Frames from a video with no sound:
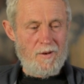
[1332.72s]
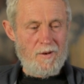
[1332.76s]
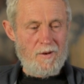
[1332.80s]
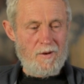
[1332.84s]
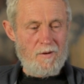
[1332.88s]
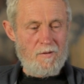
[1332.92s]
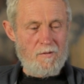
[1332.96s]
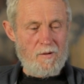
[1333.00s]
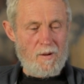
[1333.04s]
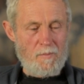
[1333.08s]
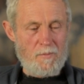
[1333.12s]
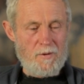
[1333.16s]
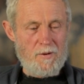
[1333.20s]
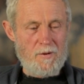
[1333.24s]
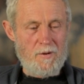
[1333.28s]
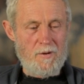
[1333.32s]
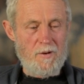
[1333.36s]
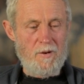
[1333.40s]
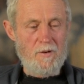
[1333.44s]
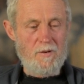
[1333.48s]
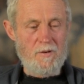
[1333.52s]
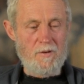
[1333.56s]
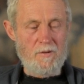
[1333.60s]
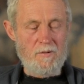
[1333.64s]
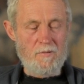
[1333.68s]
corruption
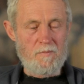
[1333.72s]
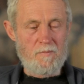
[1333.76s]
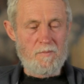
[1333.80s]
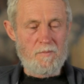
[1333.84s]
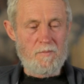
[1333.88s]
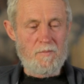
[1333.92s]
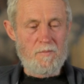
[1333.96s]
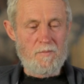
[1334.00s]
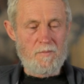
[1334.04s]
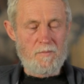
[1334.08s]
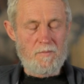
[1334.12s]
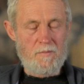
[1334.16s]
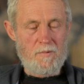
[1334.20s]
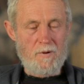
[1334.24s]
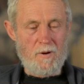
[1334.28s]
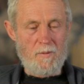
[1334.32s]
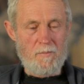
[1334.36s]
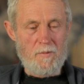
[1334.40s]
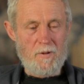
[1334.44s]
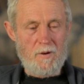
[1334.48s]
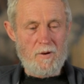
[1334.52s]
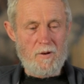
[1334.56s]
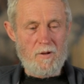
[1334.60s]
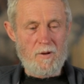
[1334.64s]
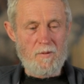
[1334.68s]
isn't
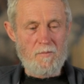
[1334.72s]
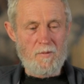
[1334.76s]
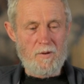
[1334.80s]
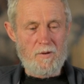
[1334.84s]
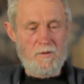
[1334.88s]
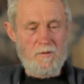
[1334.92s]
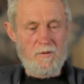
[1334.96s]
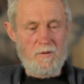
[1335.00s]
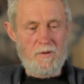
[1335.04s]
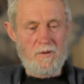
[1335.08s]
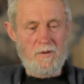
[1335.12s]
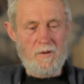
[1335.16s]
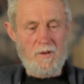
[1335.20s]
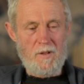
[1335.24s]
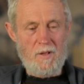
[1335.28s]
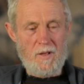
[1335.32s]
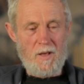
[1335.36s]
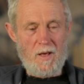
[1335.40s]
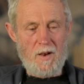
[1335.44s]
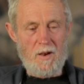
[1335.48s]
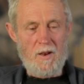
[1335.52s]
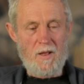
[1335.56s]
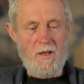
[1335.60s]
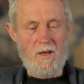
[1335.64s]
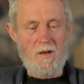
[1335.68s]
proper, like we shouldn't
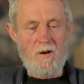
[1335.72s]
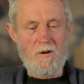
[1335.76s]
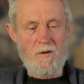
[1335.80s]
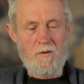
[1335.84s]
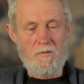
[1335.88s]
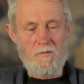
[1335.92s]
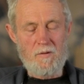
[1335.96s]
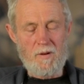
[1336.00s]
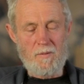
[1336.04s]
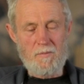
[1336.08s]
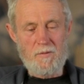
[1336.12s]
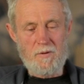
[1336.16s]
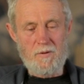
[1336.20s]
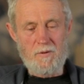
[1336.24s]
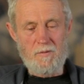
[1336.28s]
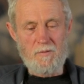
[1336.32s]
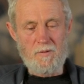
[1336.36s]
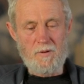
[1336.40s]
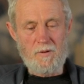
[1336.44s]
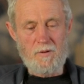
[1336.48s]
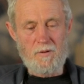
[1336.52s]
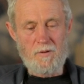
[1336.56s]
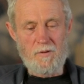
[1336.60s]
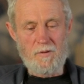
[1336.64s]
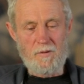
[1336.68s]
allow corruption
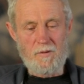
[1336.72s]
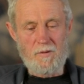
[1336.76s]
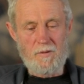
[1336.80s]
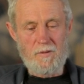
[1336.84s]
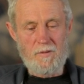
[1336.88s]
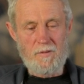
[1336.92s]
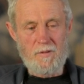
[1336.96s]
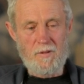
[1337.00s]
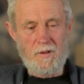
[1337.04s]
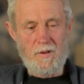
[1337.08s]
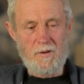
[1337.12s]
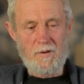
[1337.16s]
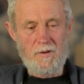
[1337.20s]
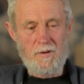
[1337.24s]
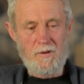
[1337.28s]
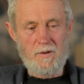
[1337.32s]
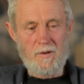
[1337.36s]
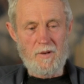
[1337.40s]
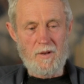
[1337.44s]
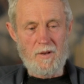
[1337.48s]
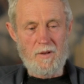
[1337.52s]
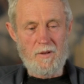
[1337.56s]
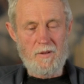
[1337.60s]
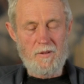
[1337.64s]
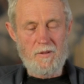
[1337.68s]
to occur, that
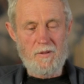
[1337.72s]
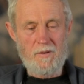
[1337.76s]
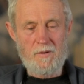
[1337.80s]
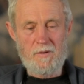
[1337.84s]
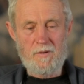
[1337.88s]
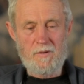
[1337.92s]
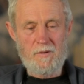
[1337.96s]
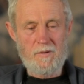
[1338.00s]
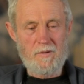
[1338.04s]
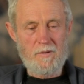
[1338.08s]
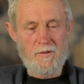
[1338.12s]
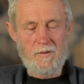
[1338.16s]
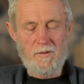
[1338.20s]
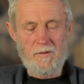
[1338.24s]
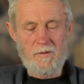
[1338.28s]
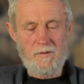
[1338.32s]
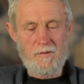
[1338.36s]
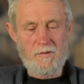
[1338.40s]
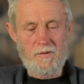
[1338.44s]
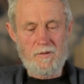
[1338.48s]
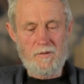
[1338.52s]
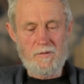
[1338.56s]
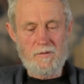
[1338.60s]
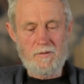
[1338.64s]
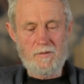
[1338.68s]

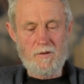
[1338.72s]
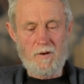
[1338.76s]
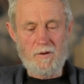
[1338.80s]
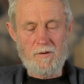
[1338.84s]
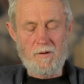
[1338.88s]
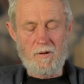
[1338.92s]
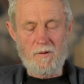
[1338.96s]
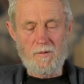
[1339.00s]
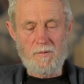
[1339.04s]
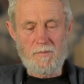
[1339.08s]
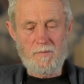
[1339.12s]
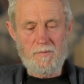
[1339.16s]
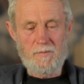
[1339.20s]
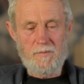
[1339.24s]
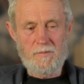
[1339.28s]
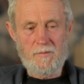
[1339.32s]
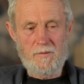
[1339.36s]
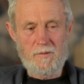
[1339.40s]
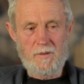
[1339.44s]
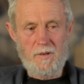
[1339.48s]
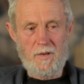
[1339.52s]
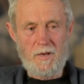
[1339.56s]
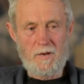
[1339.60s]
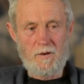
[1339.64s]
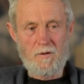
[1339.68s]
it's not.
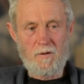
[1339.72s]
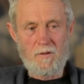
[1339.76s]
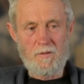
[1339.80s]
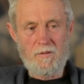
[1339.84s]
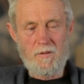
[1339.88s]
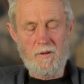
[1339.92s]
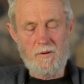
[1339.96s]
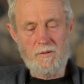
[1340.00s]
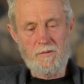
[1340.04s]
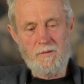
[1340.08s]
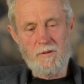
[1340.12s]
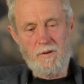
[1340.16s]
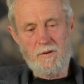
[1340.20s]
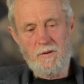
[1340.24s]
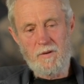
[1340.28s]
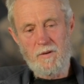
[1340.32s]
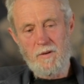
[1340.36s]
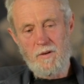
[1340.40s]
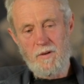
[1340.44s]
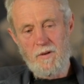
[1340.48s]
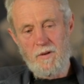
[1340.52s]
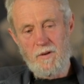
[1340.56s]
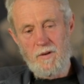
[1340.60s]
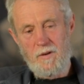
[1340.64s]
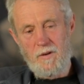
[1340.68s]
And I think that
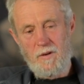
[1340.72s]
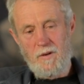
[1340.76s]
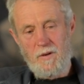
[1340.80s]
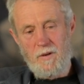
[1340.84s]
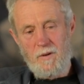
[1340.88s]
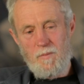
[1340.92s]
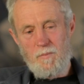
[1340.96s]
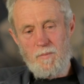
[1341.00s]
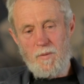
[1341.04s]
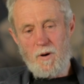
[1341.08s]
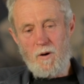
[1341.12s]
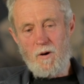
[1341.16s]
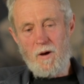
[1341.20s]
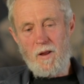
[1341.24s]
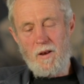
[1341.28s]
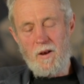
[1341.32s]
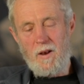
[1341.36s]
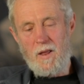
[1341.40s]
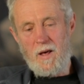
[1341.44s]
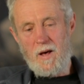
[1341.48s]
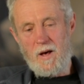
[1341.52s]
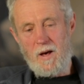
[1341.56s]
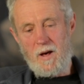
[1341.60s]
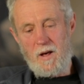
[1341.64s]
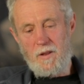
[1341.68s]
by and
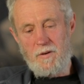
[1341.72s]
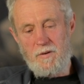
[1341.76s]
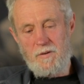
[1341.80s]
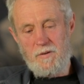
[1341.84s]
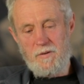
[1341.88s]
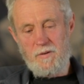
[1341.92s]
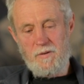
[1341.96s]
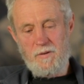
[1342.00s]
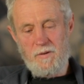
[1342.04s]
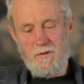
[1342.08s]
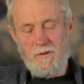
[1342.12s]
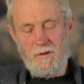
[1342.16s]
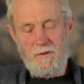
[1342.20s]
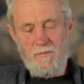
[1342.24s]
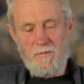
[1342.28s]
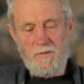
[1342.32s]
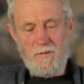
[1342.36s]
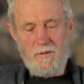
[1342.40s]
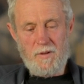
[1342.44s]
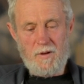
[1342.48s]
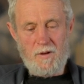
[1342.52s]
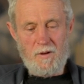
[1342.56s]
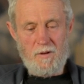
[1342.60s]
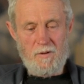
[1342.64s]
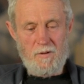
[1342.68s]
large,
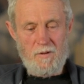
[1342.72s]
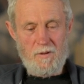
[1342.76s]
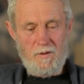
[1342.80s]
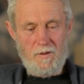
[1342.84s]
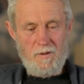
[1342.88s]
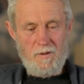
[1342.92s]
even though